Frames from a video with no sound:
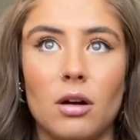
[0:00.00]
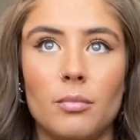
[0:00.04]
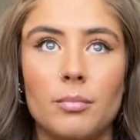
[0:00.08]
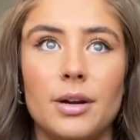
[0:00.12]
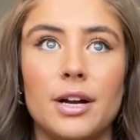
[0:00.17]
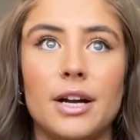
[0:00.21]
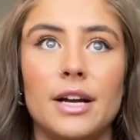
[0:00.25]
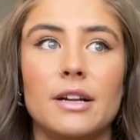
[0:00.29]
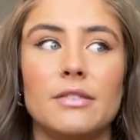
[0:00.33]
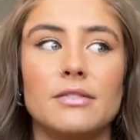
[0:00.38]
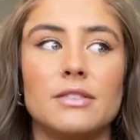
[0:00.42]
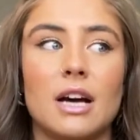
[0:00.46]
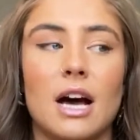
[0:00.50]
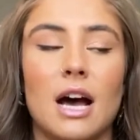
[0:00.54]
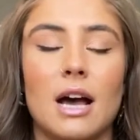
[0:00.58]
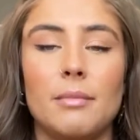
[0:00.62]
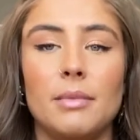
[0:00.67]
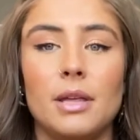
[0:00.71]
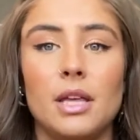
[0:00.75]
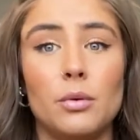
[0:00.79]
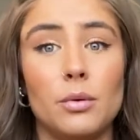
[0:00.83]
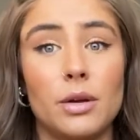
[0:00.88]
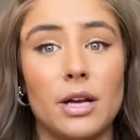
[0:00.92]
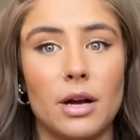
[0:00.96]
period of time,
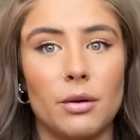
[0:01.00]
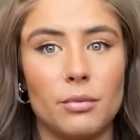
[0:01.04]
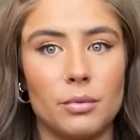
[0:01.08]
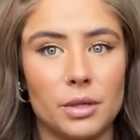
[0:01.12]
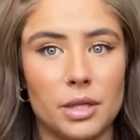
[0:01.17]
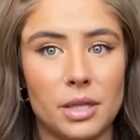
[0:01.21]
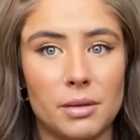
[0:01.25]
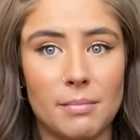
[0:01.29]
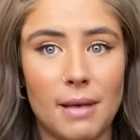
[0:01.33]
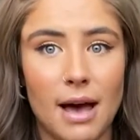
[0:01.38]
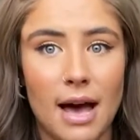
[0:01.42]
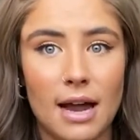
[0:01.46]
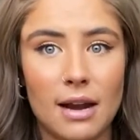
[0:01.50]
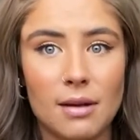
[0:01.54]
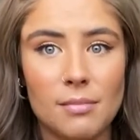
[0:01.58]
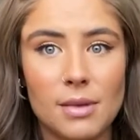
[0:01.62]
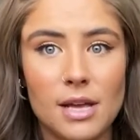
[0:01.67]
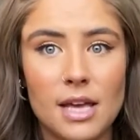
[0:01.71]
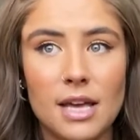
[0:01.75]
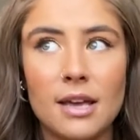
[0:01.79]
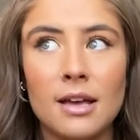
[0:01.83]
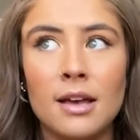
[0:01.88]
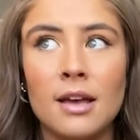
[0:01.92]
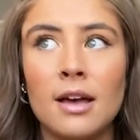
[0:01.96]
he would get really mad at
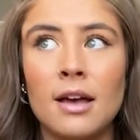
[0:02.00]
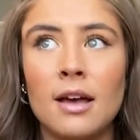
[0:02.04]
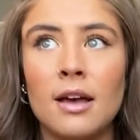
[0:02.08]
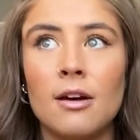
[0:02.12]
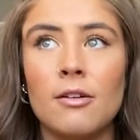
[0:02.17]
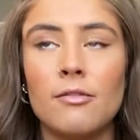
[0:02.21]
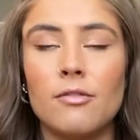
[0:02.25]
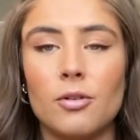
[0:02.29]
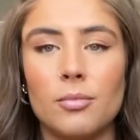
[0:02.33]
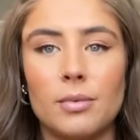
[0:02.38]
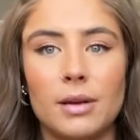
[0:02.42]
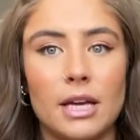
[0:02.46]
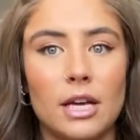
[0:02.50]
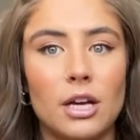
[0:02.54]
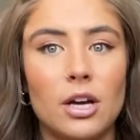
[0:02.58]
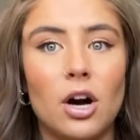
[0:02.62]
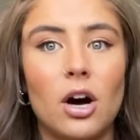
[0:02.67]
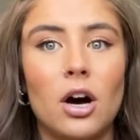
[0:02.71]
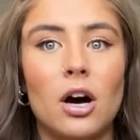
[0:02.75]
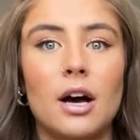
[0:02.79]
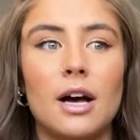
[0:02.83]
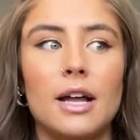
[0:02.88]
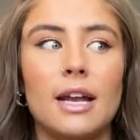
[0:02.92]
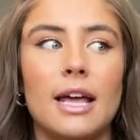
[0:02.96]
me for being
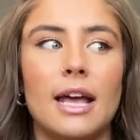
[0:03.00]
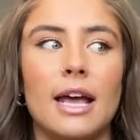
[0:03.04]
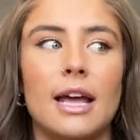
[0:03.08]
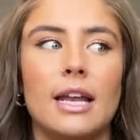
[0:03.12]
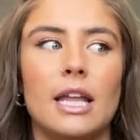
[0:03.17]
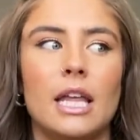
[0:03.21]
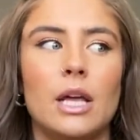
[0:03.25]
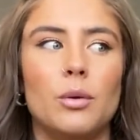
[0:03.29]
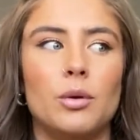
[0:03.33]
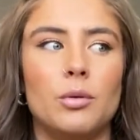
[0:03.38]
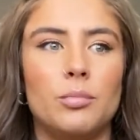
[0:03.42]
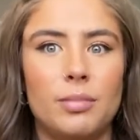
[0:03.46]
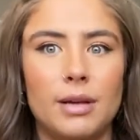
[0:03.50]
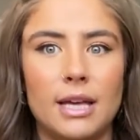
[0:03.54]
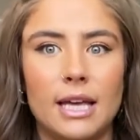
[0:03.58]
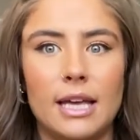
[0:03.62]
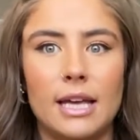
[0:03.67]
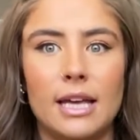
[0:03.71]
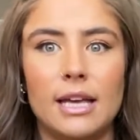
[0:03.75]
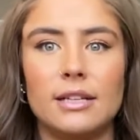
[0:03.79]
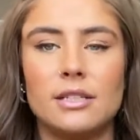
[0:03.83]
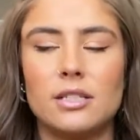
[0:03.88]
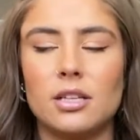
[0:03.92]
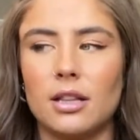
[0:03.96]
gone and he would
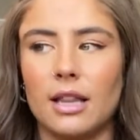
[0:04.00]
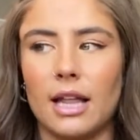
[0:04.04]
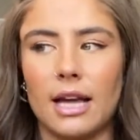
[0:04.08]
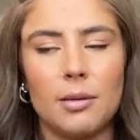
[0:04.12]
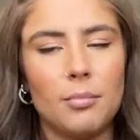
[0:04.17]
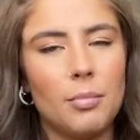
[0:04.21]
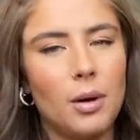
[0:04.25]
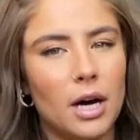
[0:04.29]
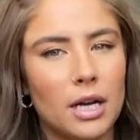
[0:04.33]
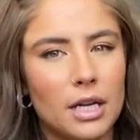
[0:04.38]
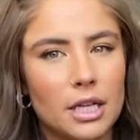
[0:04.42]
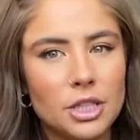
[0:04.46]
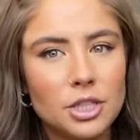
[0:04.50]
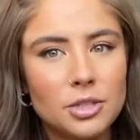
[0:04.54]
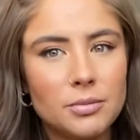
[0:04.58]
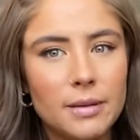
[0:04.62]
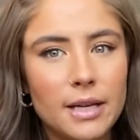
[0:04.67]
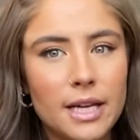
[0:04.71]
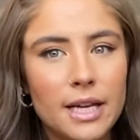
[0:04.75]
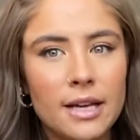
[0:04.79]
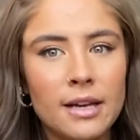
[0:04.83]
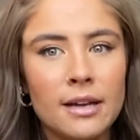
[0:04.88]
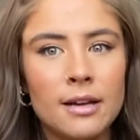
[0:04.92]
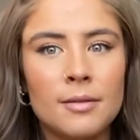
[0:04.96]
pee to like punish
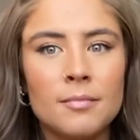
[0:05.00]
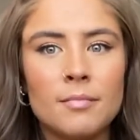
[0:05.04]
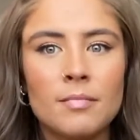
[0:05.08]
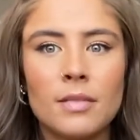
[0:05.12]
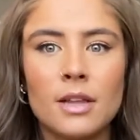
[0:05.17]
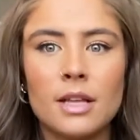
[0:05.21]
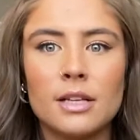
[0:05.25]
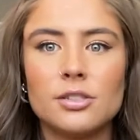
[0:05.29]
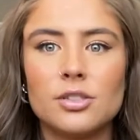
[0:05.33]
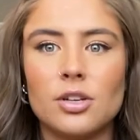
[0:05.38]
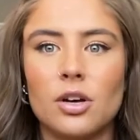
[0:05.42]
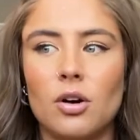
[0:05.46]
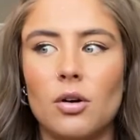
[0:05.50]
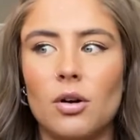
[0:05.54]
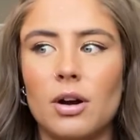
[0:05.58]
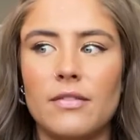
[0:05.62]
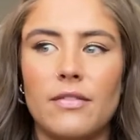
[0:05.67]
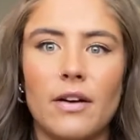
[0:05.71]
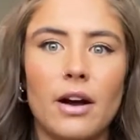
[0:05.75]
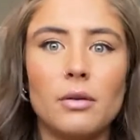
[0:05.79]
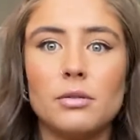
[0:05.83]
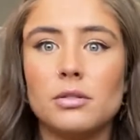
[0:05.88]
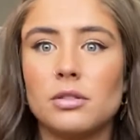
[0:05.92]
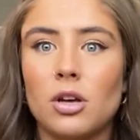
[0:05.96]
me. So if
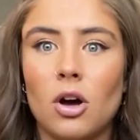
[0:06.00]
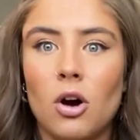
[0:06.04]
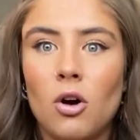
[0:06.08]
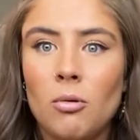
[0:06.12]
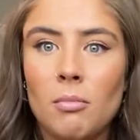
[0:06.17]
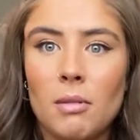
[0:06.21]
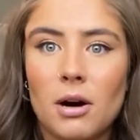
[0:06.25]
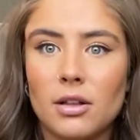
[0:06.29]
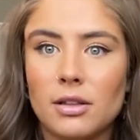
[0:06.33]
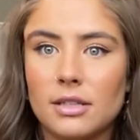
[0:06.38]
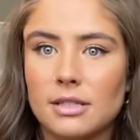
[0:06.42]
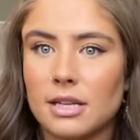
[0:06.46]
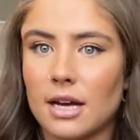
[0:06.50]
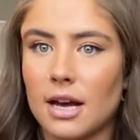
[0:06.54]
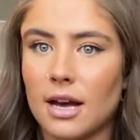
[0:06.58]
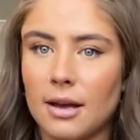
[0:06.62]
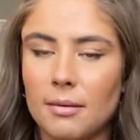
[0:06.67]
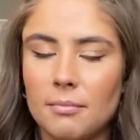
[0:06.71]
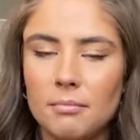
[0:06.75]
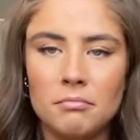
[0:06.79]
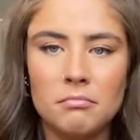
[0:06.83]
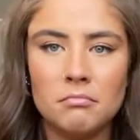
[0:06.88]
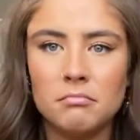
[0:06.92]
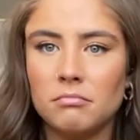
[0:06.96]
I was home all the
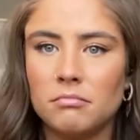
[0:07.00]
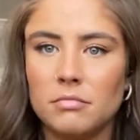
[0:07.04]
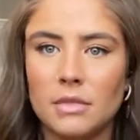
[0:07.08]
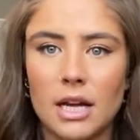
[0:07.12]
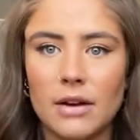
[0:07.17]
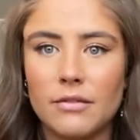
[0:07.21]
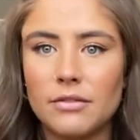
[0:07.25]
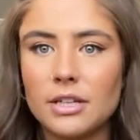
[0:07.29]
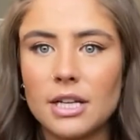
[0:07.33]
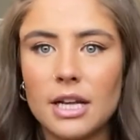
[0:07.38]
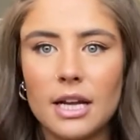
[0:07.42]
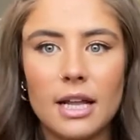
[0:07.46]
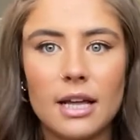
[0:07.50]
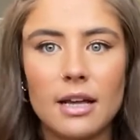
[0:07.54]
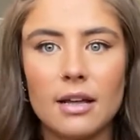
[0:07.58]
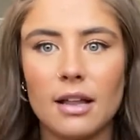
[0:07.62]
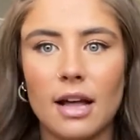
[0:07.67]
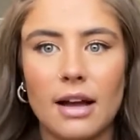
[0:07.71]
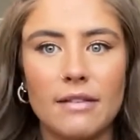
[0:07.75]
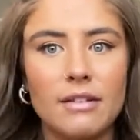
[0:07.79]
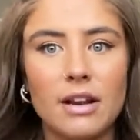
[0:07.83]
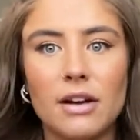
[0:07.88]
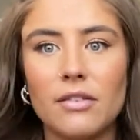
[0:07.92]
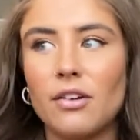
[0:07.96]
time, never did it.
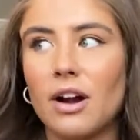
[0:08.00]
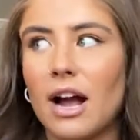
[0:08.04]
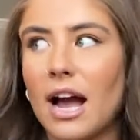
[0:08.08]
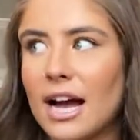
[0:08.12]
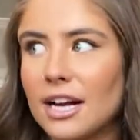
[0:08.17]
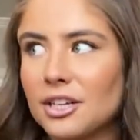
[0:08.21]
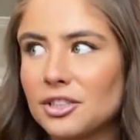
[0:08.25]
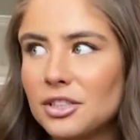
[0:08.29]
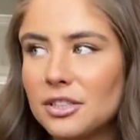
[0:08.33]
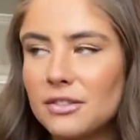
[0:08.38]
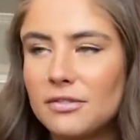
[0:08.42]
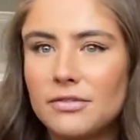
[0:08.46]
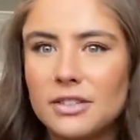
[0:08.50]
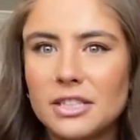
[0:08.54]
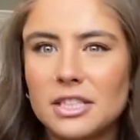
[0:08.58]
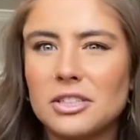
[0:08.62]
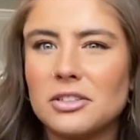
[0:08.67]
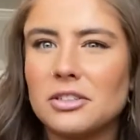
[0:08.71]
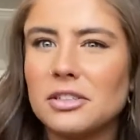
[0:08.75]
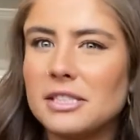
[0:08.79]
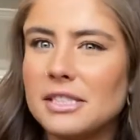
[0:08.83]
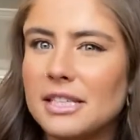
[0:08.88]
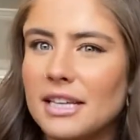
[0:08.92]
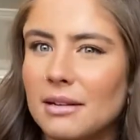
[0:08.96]
I've never actually
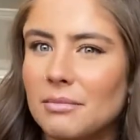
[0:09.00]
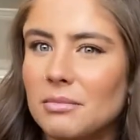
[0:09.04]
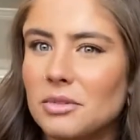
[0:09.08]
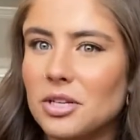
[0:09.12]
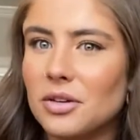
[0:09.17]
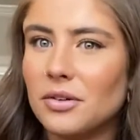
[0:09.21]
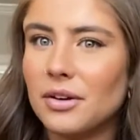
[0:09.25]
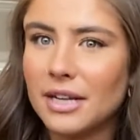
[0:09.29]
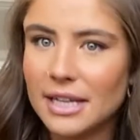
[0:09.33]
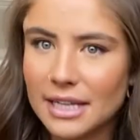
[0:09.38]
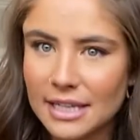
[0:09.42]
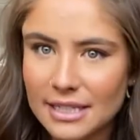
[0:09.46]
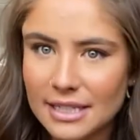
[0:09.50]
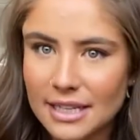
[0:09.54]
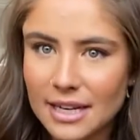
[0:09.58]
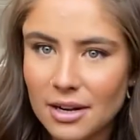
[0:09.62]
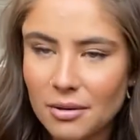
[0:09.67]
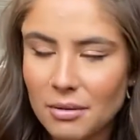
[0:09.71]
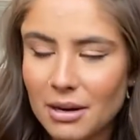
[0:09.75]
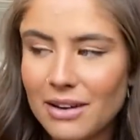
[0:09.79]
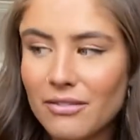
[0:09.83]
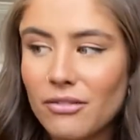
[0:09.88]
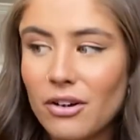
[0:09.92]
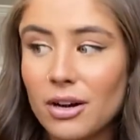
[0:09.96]
physically seen him do it. He did it
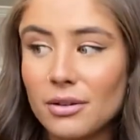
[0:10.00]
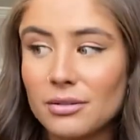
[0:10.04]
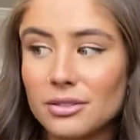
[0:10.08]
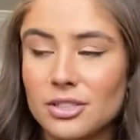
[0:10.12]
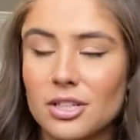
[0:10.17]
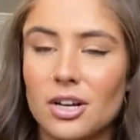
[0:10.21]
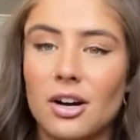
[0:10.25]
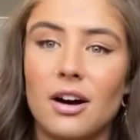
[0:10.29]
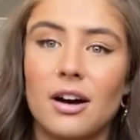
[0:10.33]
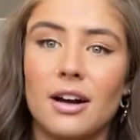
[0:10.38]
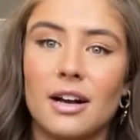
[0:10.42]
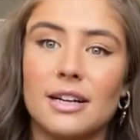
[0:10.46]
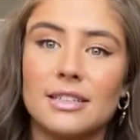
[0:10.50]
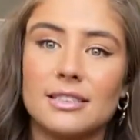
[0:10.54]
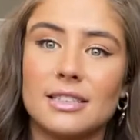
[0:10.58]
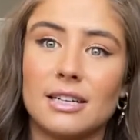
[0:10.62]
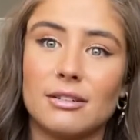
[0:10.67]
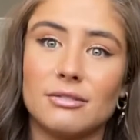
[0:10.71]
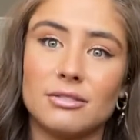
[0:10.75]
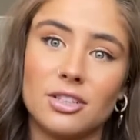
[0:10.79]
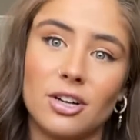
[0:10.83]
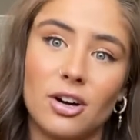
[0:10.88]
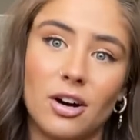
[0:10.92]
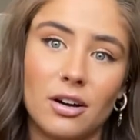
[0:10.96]
whenever I was gone because I
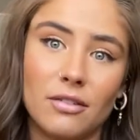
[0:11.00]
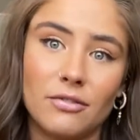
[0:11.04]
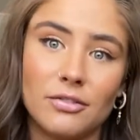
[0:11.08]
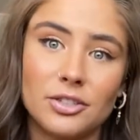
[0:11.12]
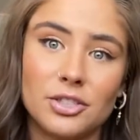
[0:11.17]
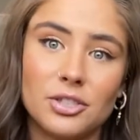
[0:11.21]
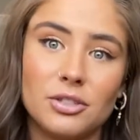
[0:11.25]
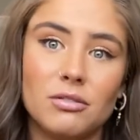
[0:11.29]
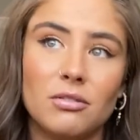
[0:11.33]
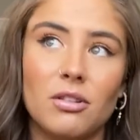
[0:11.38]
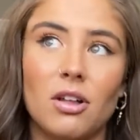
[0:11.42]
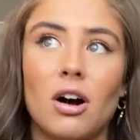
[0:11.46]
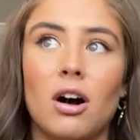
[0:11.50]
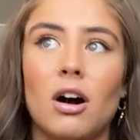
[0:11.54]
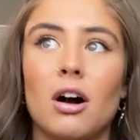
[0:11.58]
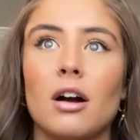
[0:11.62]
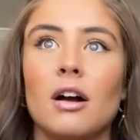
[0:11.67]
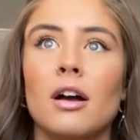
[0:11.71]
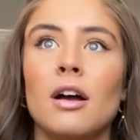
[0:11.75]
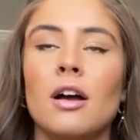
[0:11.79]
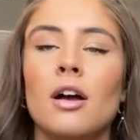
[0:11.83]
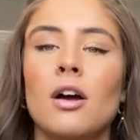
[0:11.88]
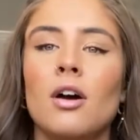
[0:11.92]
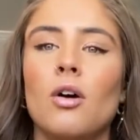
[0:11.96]
was gone for too long
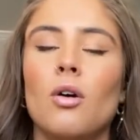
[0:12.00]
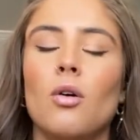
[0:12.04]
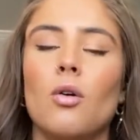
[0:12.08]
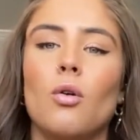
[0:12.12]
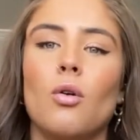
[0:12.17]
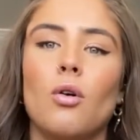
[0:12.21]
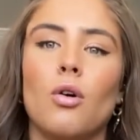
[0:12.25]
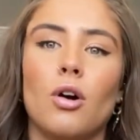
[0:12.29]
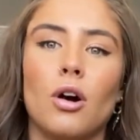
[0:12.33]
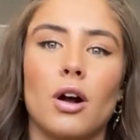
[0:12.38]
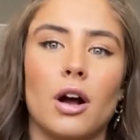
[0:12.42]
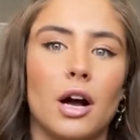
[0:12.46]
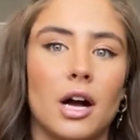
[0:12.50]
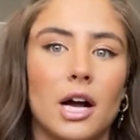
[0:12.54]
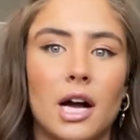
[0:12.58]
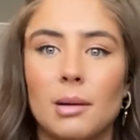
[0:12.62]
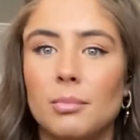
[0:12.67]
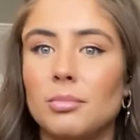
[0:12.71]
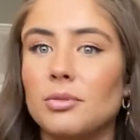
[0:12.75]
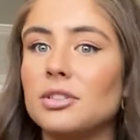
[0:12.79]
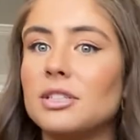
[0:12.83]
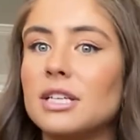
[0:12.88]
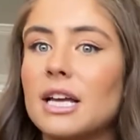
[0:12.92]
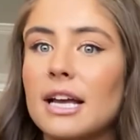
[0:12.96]
or a
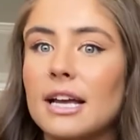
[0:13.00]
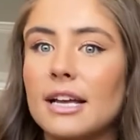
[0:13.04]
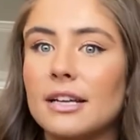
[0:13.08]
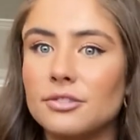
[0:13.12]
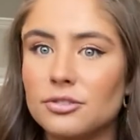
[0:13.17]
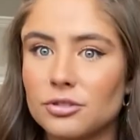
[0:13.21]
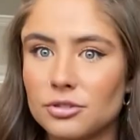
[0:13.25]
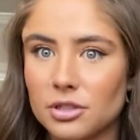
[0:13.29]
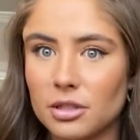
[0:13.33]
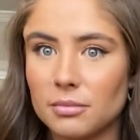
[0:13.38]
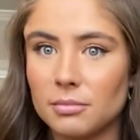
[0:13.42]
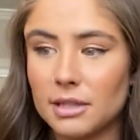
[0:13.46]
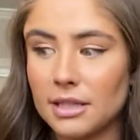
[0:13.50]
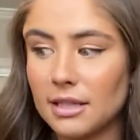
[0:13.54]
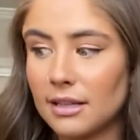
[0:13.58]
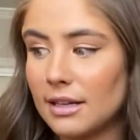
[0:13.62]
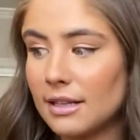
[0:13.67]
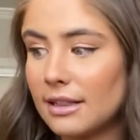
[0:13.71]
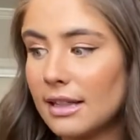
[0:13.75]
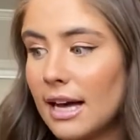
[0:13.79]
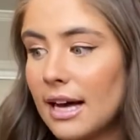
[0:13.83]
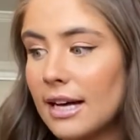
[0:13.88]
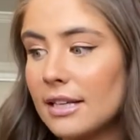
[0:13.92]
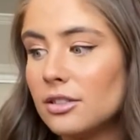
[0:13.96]
couple days or something like
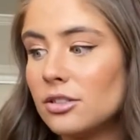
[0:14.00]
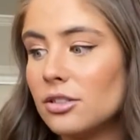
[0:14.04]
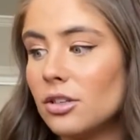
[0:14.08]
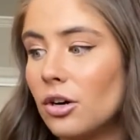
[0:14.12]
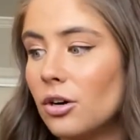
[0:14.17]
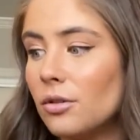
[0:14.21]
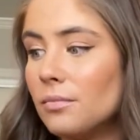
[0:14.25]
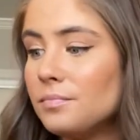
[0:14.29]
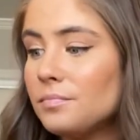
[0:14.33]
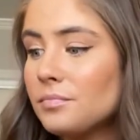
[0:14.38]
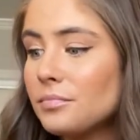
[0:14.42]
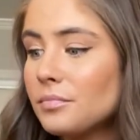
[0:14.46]
that. So,